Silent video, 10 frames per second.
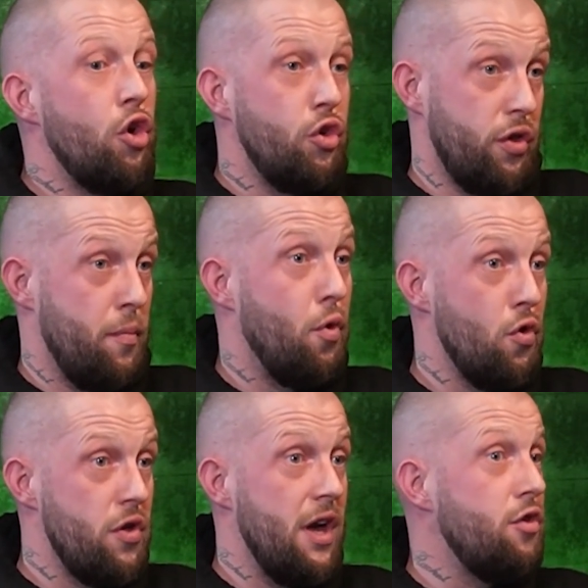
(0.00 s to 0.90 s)
your
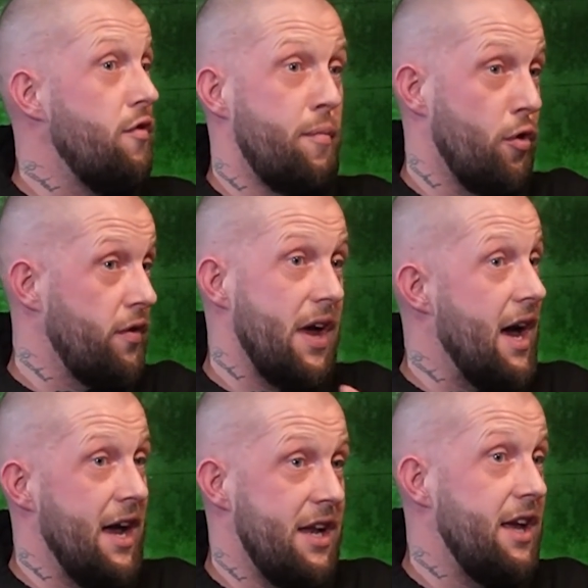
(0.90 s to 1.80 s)
deposit and you've booked
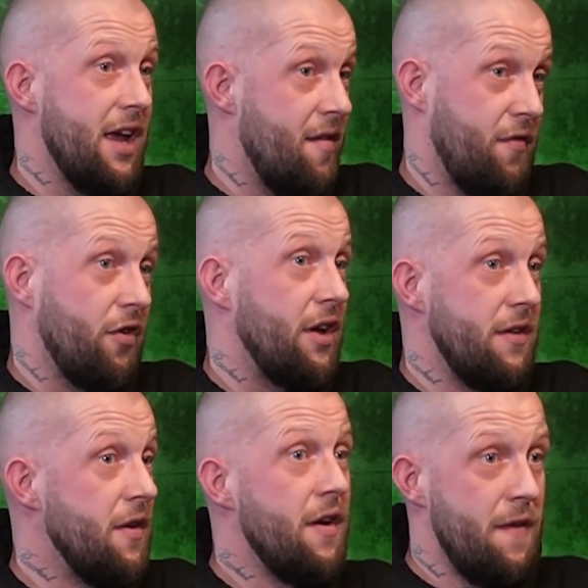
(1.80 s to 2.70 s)
that into that
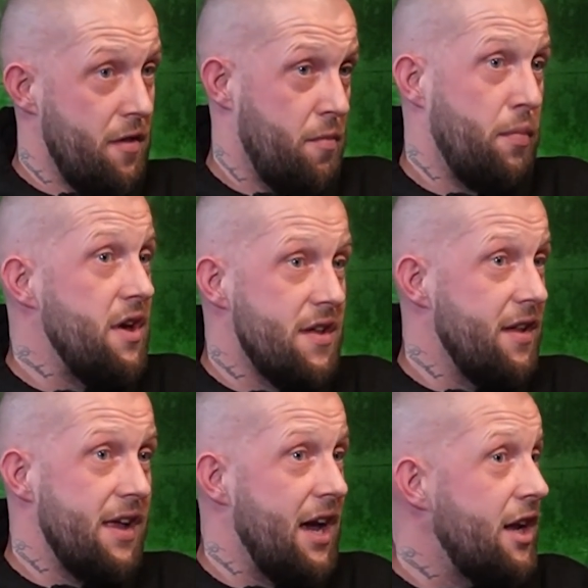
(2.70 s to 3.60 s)
fucking space in
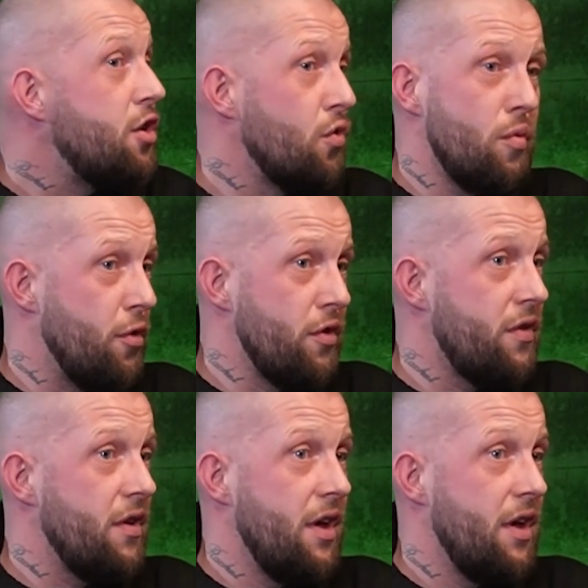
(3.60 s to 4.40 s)
the diary, you're not booked.